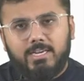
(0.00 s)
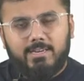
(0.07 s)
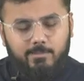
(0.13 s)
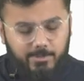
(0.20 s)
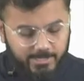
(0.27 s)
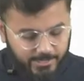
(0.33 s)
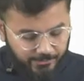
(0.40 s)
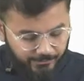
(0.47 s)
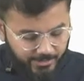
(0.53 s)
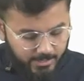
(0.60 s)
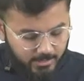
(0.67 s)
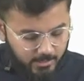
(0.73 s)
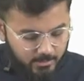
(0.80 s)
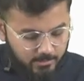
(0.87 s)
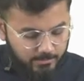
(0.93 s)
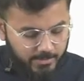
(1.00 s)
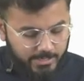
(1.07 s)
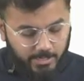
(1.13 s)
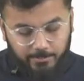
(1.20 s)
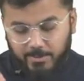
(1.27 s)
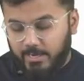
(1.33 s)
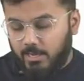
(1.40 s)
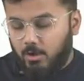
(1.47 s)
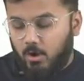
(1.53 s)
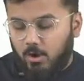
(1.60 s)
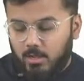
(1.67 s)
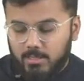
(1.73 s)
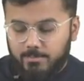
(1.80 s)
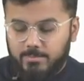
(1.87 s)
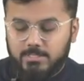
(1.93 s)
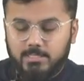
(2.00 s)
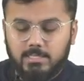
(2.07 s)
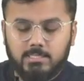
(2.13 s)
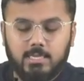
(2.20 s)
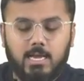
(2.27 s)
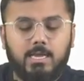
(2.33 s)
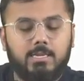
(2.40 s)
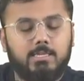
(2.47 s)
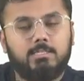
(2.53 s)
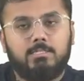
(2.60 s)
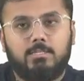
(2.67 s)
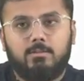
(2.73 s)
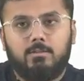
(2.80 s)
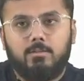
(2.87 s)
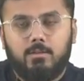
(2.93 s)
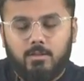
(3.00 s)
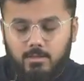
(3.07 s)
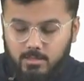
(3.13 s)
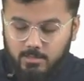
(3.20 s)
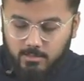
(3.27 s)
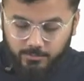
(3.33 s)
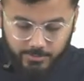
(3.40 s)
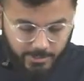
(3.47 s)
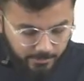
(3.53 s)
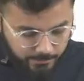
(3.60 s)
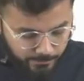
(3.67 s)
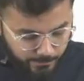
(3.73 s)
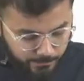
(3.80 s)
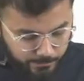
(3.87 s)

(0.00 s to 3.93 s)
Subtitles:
little bit difficult, but remaining all the muscles are easy. Okay?